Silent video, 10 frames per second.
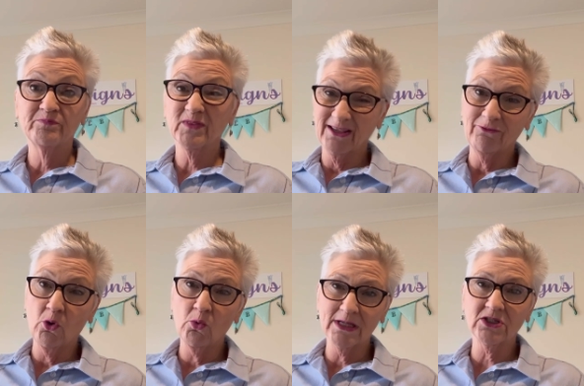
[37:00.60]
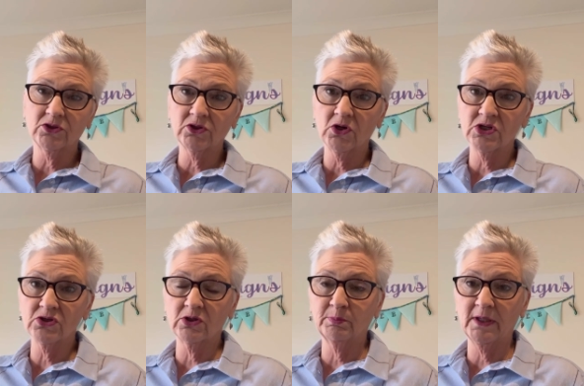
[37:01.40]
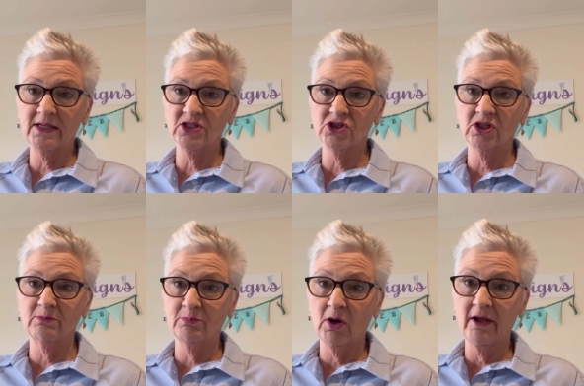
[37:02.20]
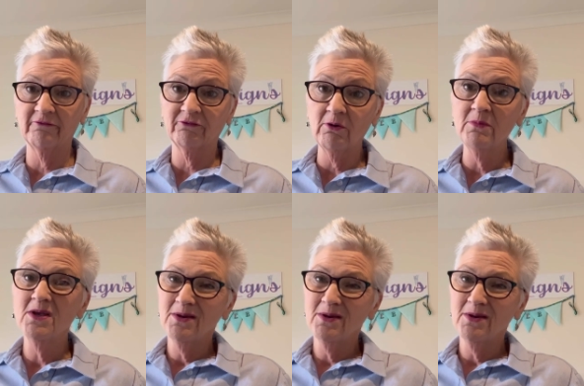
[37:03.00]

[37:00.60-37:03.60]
you've always got those sort of places you can buy it from.